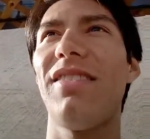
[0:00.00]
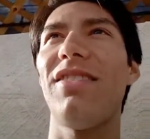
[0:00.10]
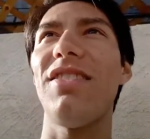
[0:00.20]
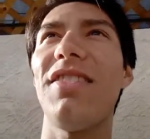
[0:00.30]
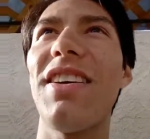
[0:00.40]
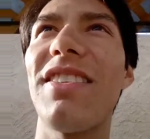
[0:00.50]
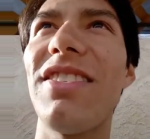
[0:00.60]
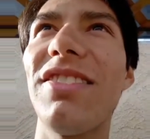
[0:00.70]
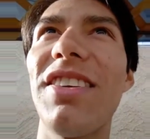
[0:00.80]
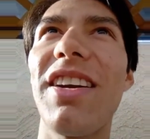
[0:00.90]
Just
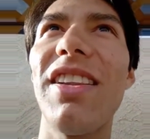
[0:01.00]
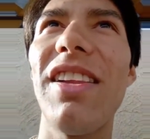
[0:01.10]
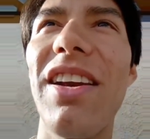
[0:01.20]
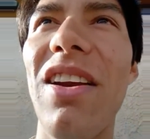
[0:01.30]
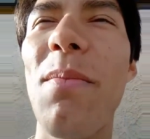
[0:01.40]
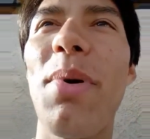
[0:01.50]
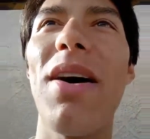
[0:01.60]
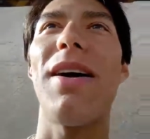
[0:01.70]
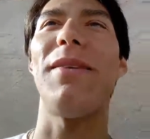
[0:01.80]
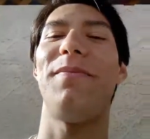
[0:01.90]
like a lid on a
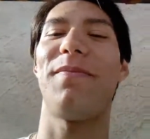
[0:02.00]
pot.